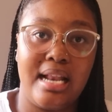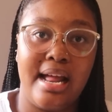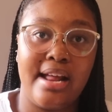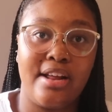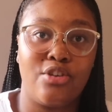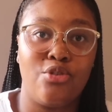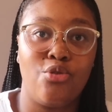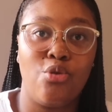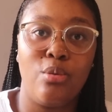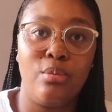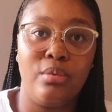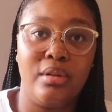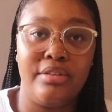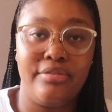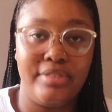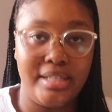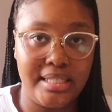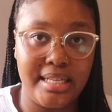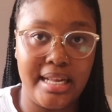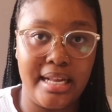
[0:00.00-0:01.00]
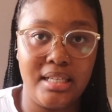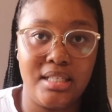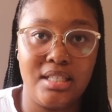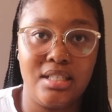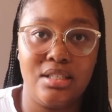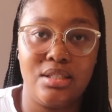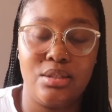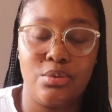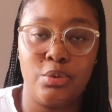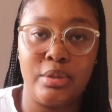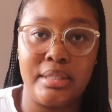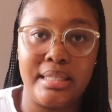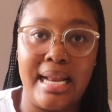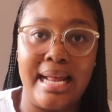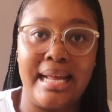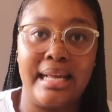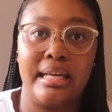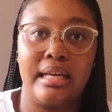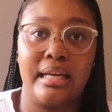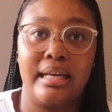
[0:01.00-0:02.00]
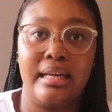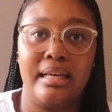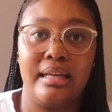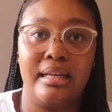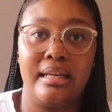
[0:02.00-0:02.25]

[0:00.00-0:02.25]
like normal investigations would like